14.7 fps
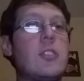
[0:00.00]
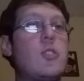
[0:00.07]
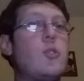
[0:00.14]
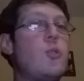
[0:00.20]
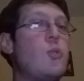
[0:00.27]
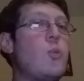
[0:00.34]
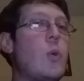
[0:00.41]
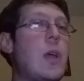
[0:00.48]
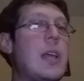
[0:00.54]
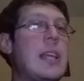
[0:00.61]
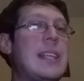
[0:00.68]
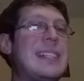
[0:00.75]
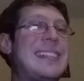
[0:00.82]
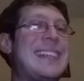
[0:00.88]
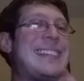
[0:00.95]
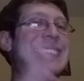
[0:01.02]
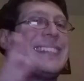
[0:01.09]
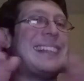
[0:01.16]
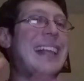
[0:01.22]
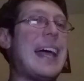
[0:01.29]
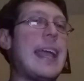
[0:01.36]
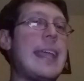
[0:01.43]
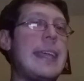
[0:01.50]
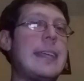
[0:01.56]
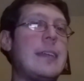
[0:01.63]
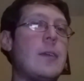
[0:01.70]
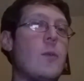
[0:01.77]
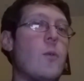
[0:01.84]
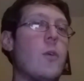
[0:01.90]
to
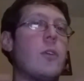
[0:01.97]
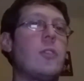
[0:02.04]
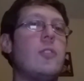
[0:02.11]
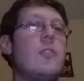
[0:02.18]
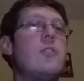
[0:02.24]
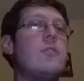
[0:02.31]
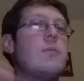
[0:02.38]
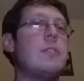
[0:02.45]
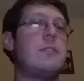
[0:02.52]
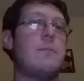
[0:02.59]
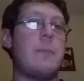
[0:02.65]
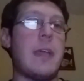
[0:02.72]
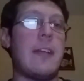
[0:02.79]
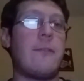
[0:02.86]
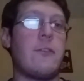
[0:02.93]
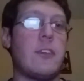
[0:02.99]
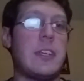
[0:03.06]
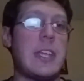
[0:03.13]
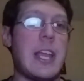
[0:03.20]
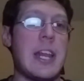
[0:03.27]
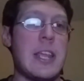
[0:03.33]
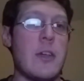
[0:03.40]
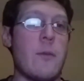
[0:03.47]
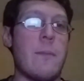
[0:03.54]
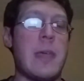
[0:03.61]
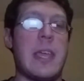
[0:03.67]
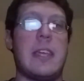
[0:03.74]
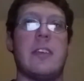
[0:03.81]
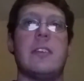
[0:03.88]
dislike or lose respect for Kenny
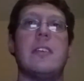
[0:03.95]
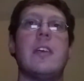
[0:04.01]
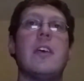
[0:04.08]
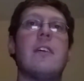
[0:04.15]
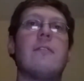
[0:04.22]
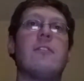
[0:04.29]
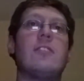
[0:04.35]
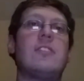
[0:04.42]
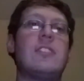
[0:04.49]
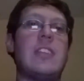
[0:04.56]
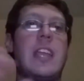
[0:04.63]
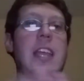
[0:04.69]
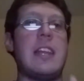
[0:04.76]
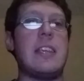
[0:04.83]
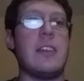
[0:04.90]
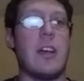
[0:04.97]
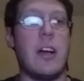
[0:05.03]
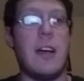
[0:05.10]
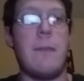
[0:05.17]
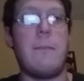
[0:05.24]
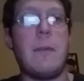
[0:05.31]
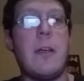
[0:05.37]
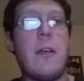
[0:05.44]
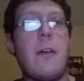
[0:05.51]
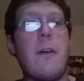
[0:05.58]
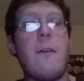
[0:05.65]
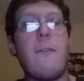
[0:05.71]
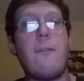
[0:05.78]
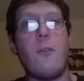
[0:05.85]
Omega for standing up
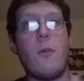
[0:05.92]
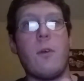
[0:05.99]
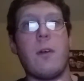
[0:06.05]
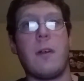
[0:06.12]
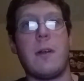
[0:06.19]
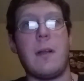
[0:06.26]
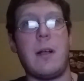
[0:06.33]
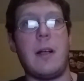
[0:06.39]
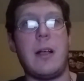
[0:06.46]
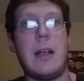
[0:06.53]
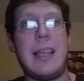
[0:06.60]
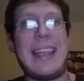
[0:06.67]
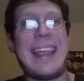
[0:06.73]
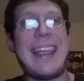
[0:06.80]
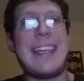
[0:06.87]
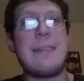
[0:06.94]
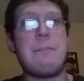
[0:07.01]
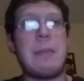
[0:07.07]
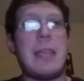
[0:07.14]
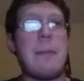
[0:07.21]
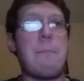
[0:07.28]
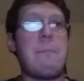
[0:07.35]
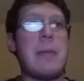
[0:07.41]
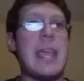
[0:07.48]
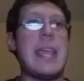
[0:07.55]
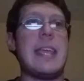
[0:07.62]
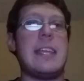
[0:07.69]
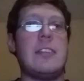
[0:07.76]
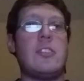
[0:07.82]
for Hangman
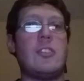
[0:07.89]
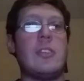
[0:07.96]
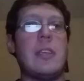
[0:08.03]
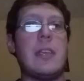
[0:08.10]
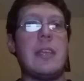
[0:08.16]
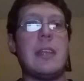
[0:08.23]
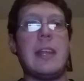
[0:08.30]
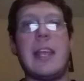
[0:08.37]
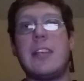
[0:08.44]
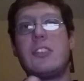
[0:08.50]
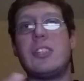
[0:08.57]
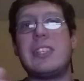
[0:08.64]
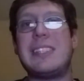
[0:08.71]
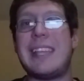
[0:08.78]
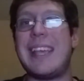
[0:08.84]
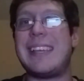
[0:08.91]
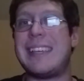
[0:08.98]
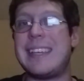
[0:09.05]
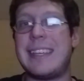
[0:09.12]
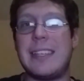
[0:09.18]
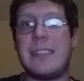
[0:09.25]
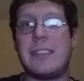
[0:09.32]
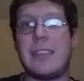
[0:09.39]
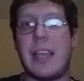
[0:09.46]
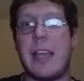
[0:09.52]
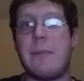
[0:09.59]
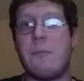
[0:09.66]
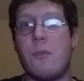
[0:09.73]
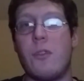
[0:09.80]
Page and actually taking his
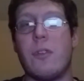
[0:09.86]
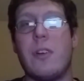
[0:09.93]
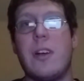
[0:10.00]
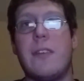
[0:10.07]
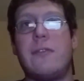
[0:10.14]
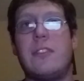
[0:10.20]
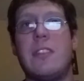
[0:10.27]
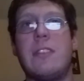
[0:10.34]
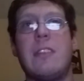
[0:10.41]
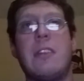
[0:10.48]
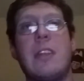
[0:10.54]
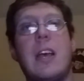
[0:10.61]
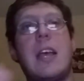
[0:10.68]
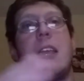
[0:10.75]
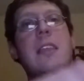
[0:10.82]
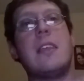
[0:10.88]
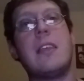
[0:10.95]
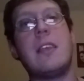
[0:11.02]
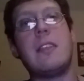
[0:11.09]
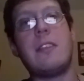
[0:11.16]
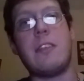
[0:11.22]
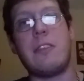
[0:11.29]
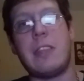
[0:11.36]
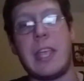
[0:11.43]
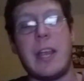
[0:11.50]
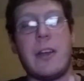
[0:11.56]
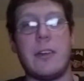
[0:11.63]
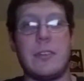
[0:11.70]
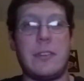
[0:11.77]
side more often than not than
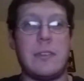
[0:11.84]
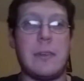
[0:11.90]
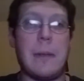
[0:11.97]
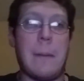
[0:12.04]
theirs.